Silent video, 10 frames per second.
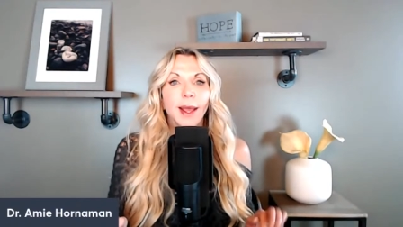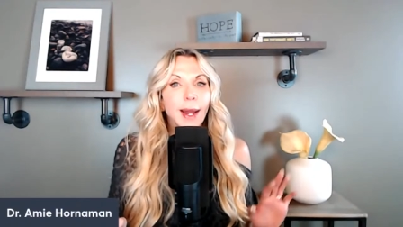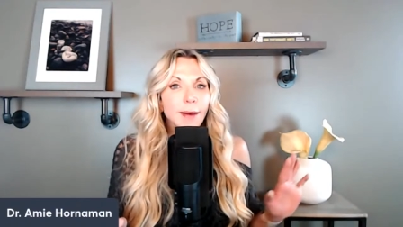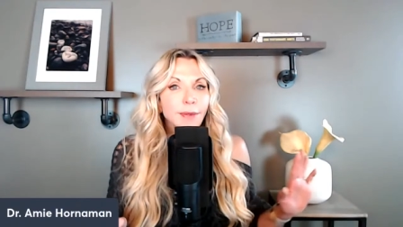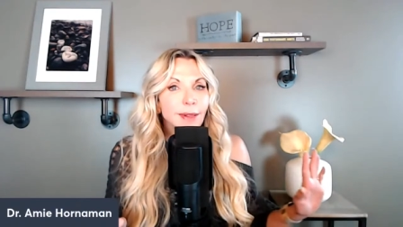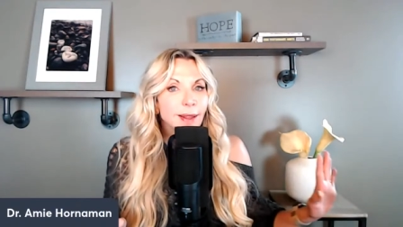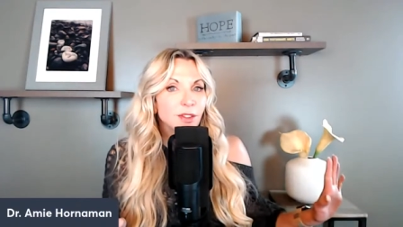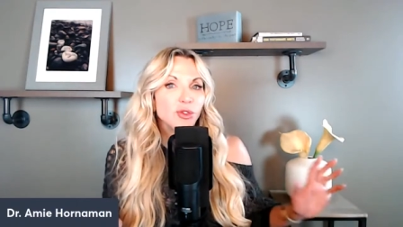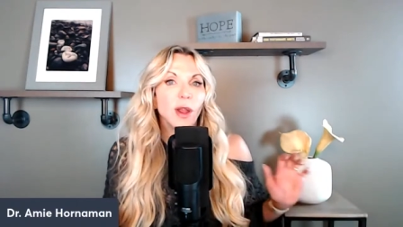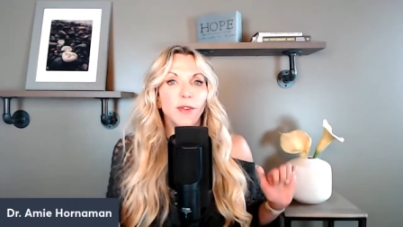I can have a
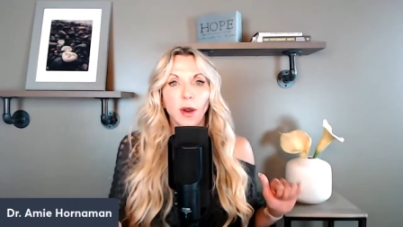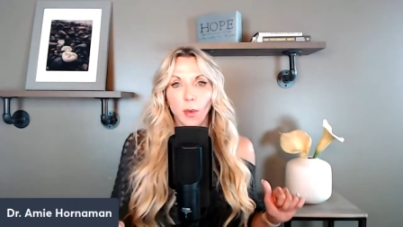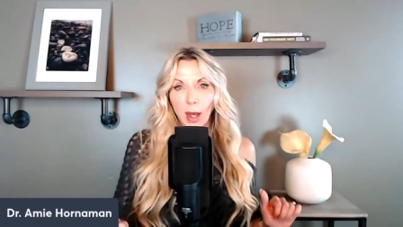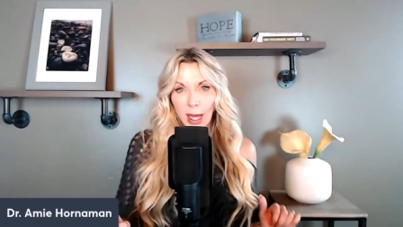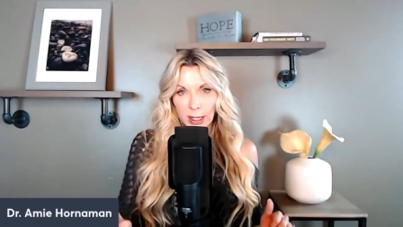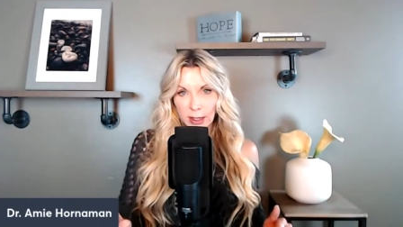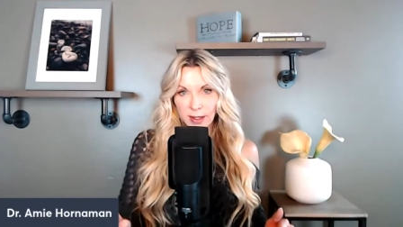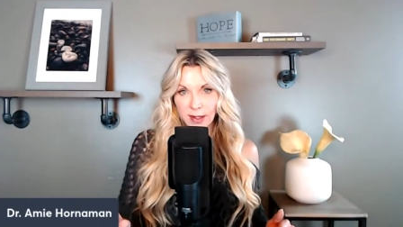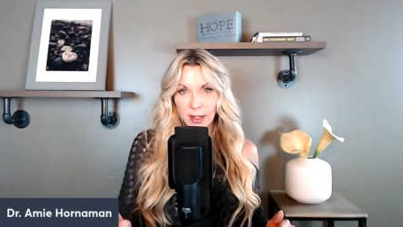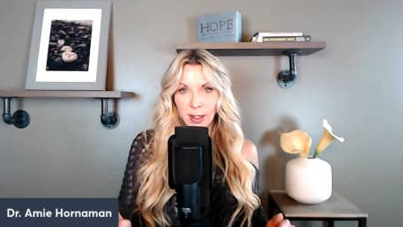glass of dry farm
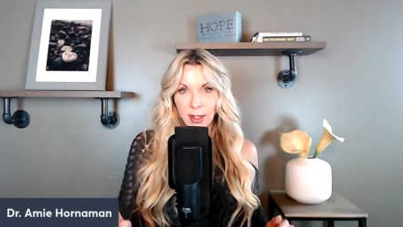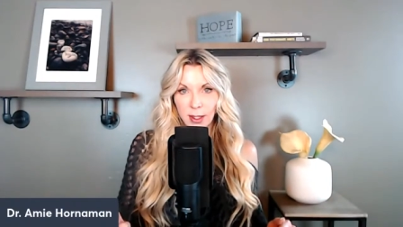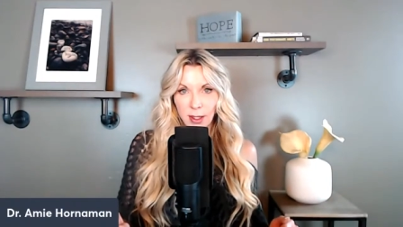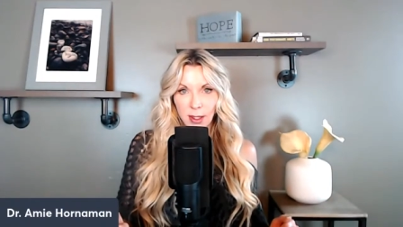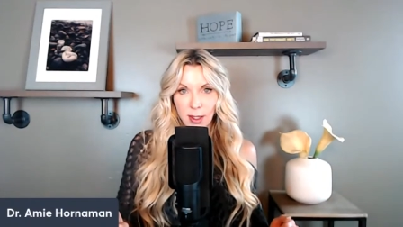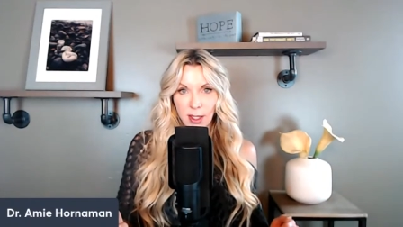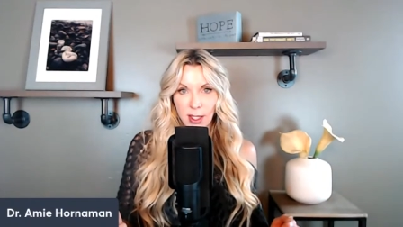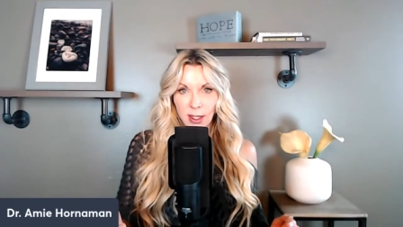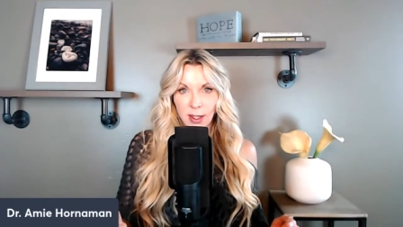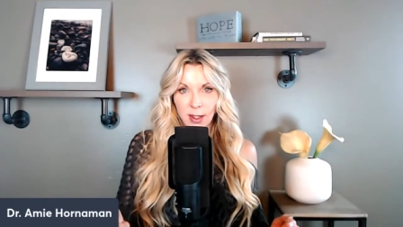wines.
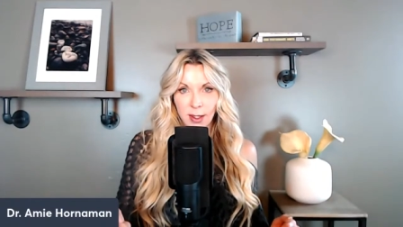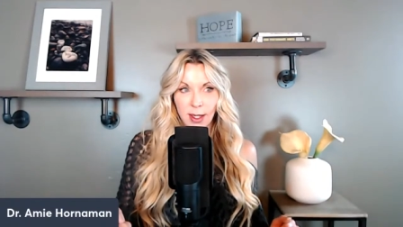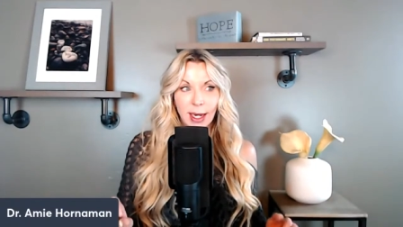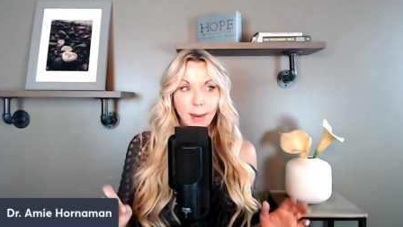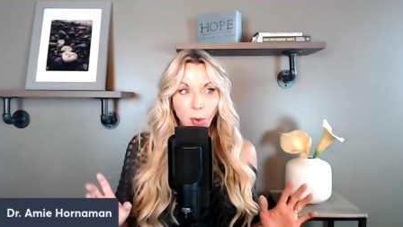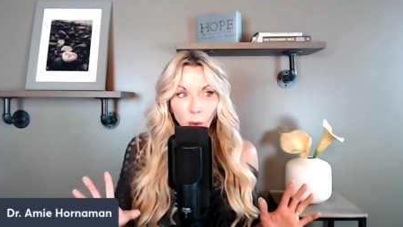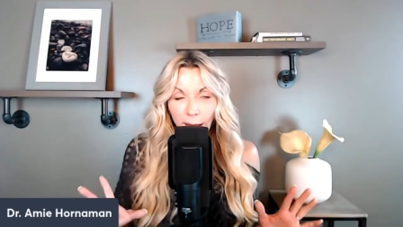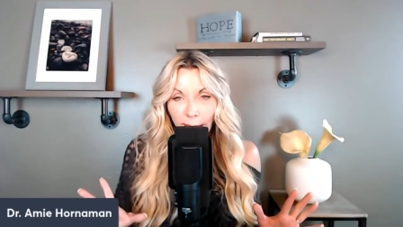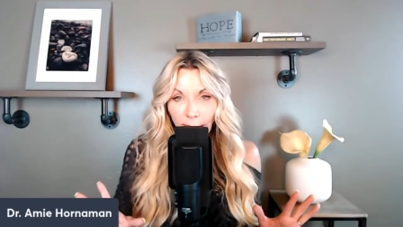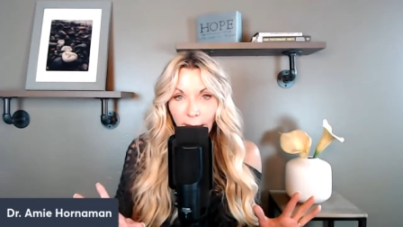And I'm
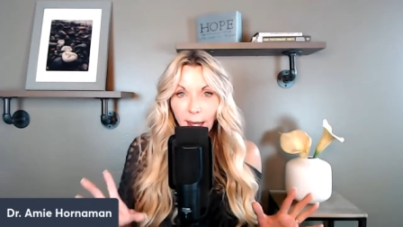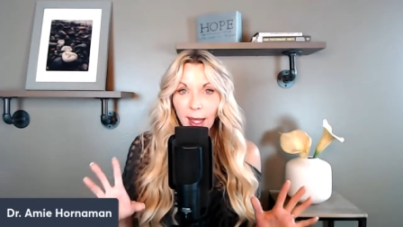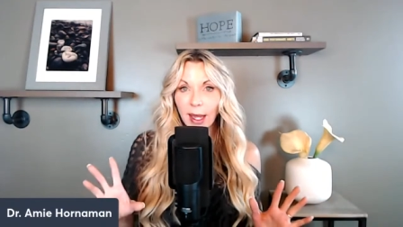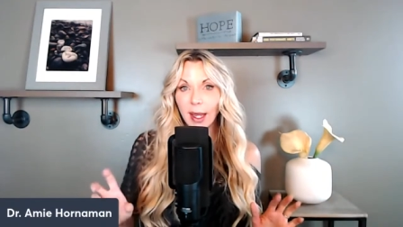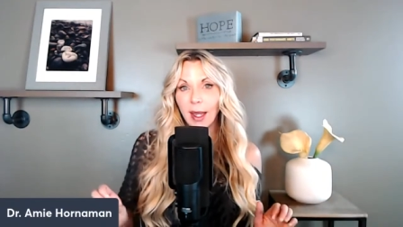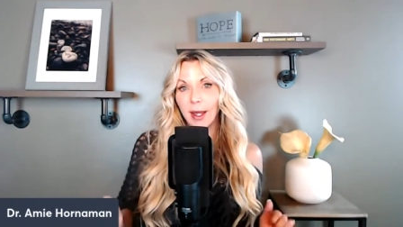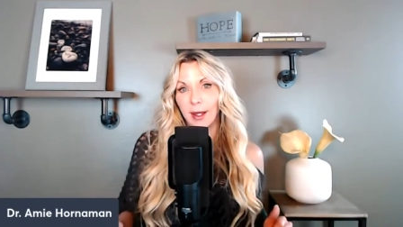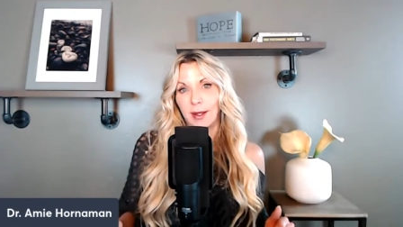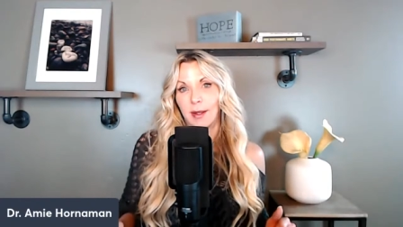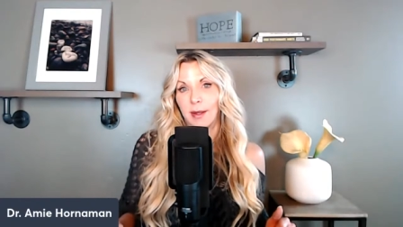okay.
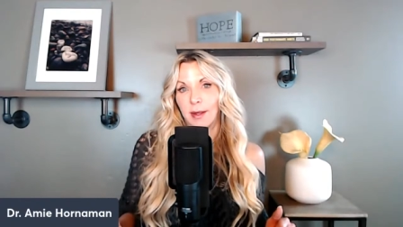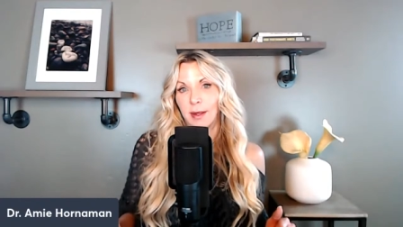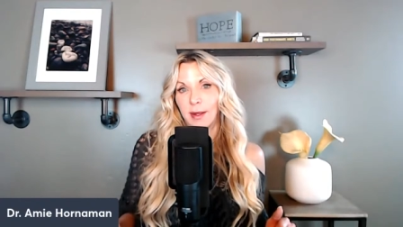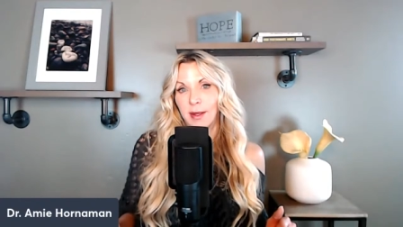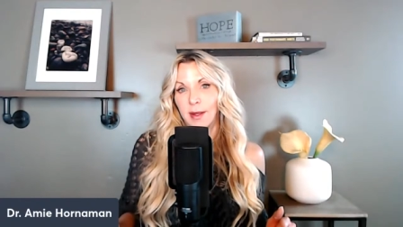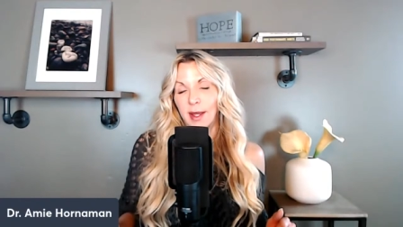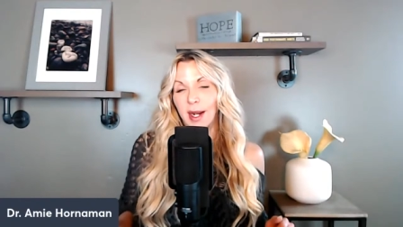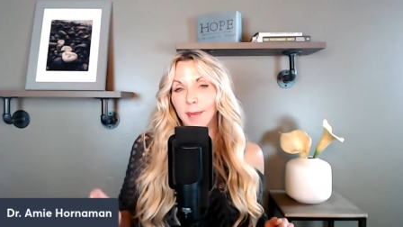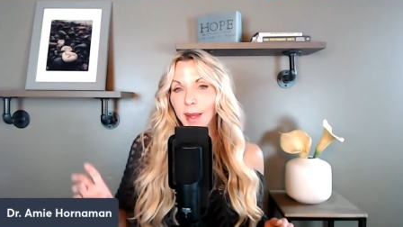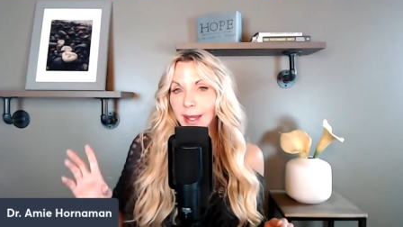
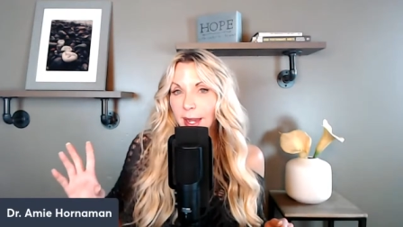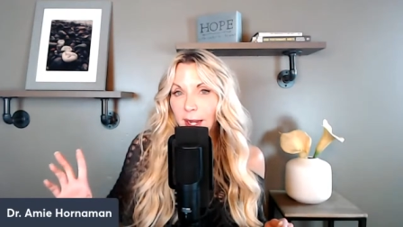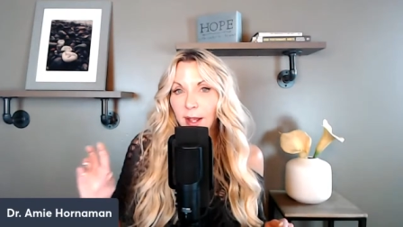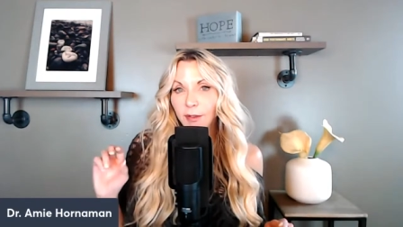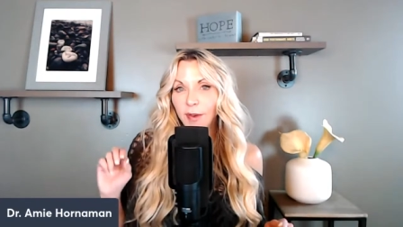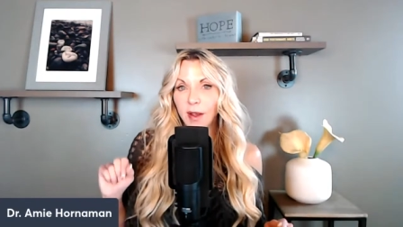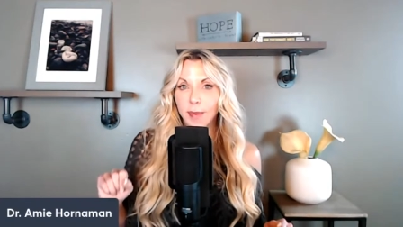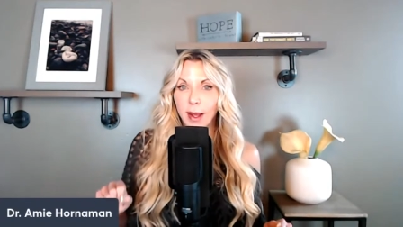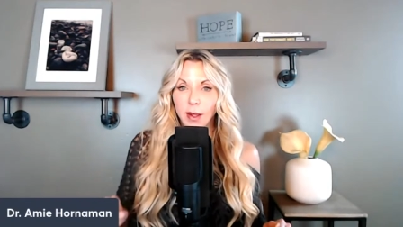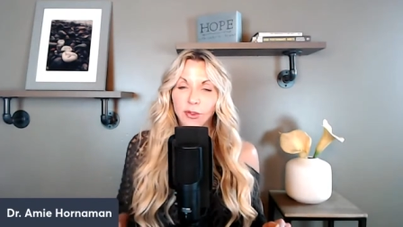And I'm like gaining
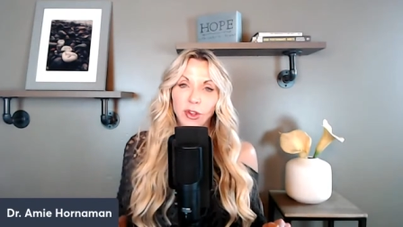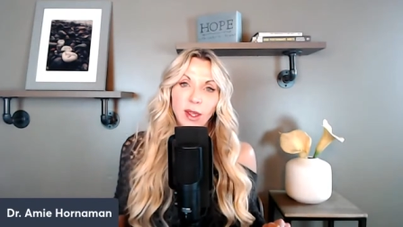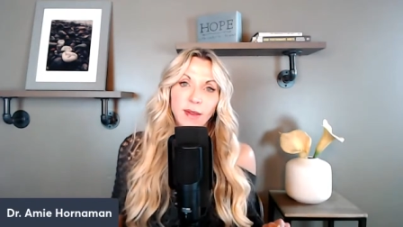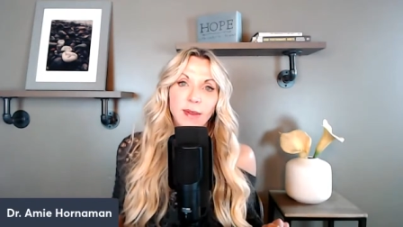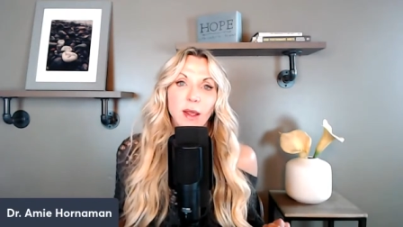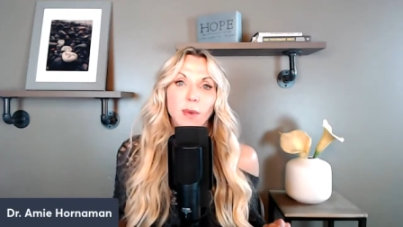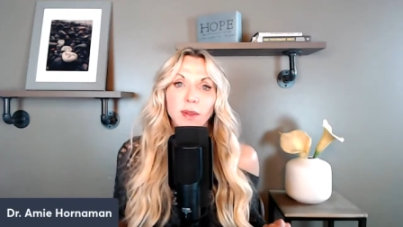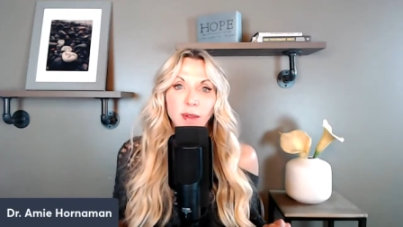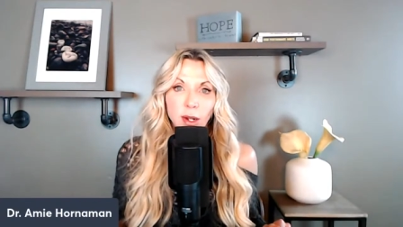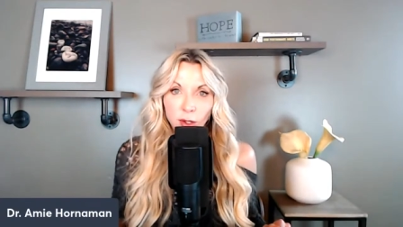five pounds looking
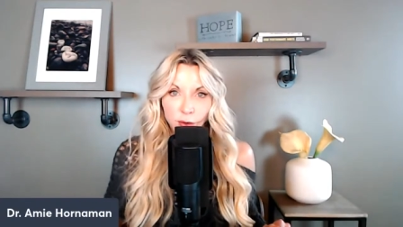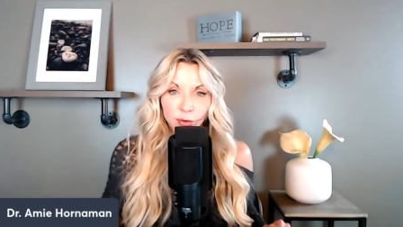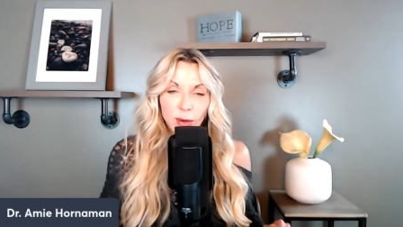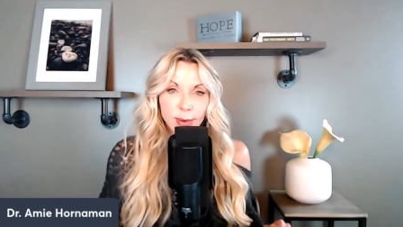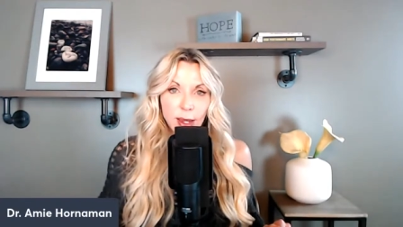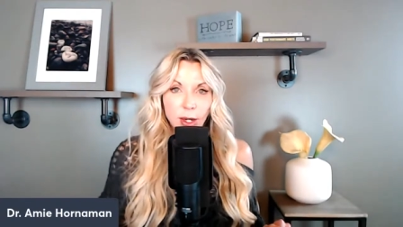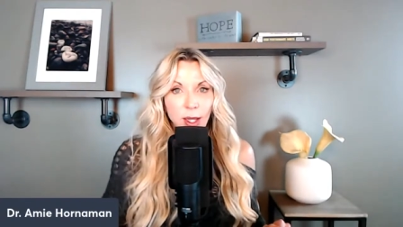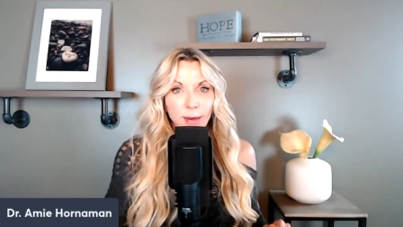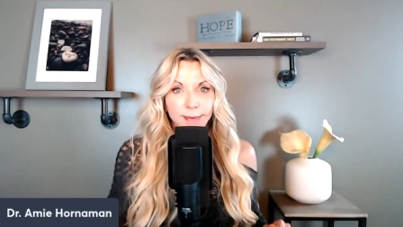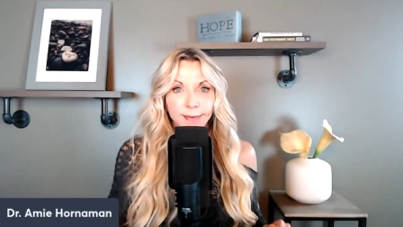sideways at a gluten free
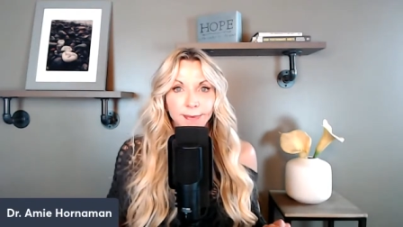brownie.